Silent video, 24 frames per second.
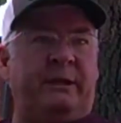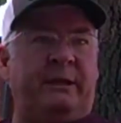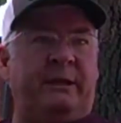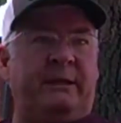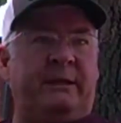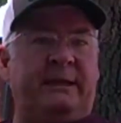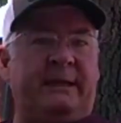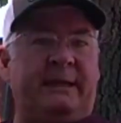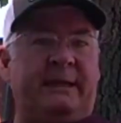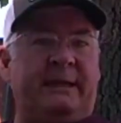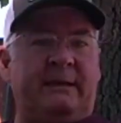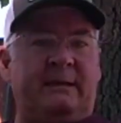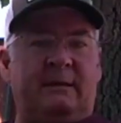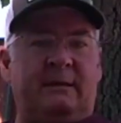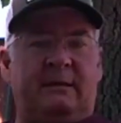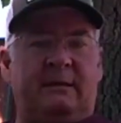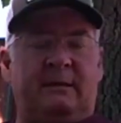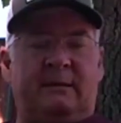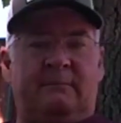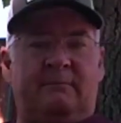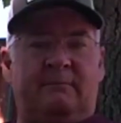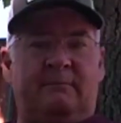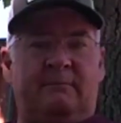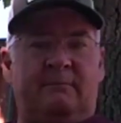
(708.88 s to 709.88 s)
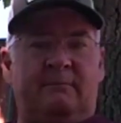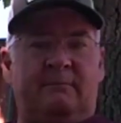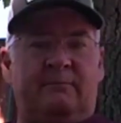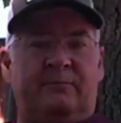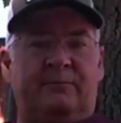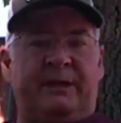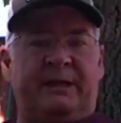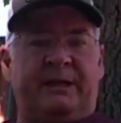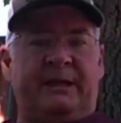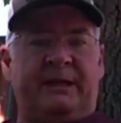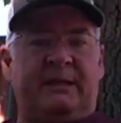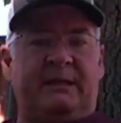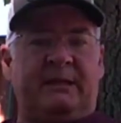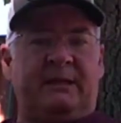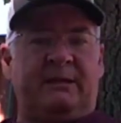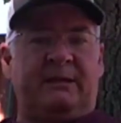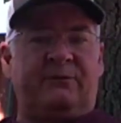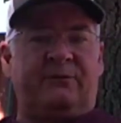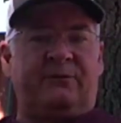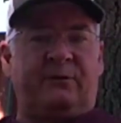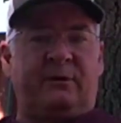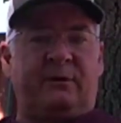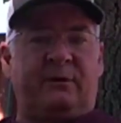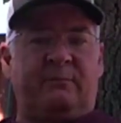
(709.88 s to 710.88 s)
we get
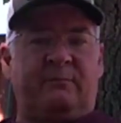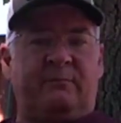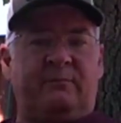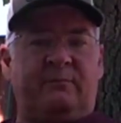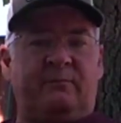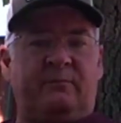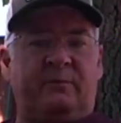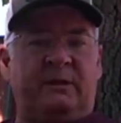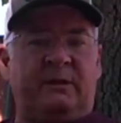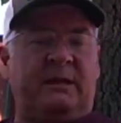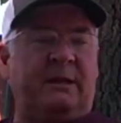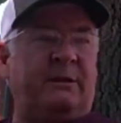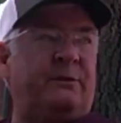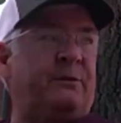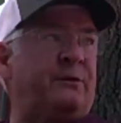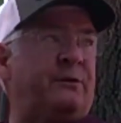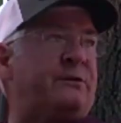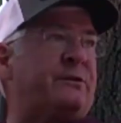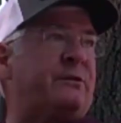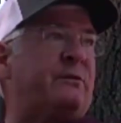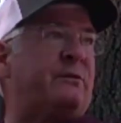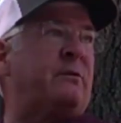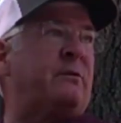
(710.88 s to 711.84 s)
anything from the other